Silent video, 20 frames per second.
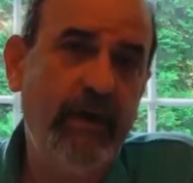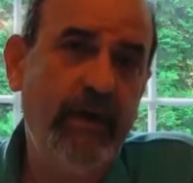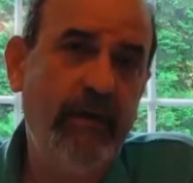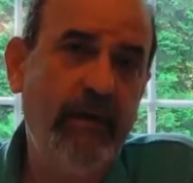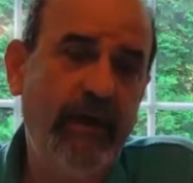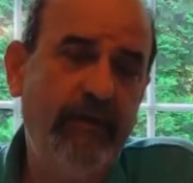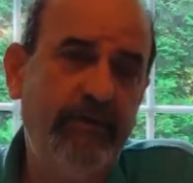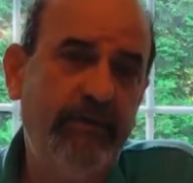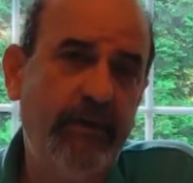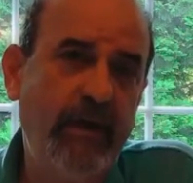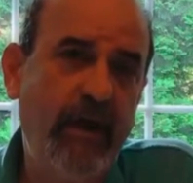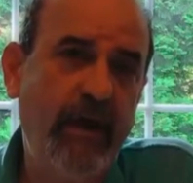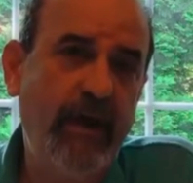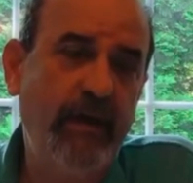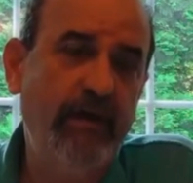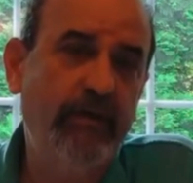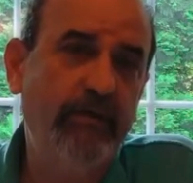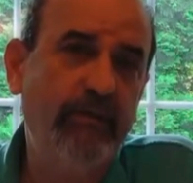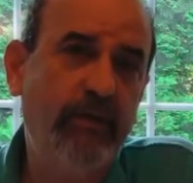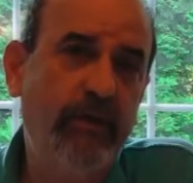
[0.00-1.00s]
left side
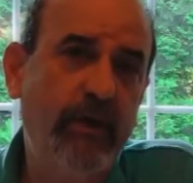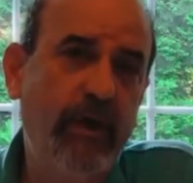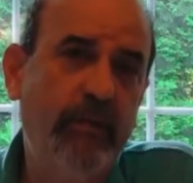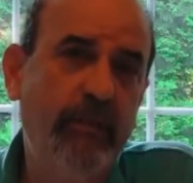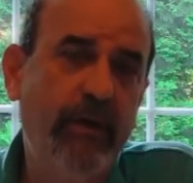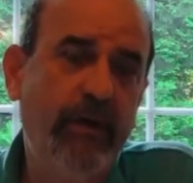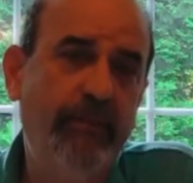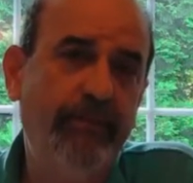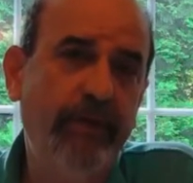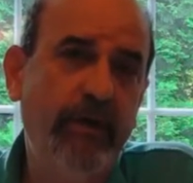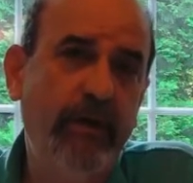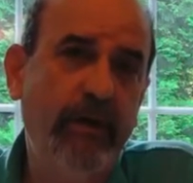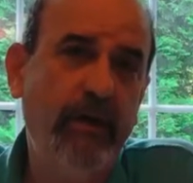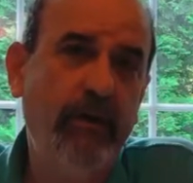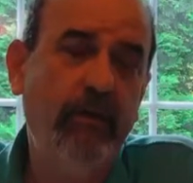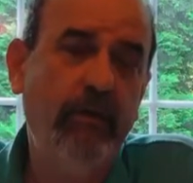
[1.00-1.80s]
as we're coming up the hill,